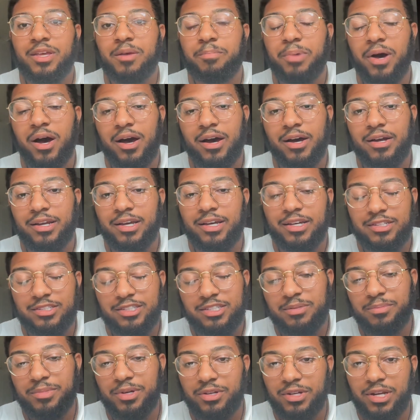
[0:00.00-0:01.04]
at
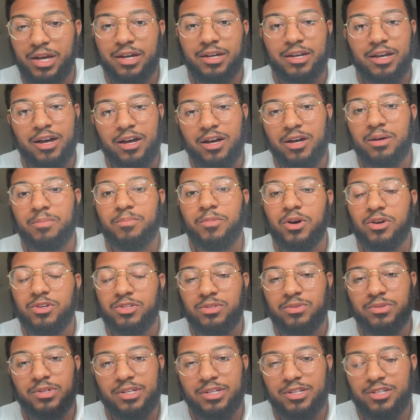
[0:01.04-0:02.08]
gmail.com. Also in the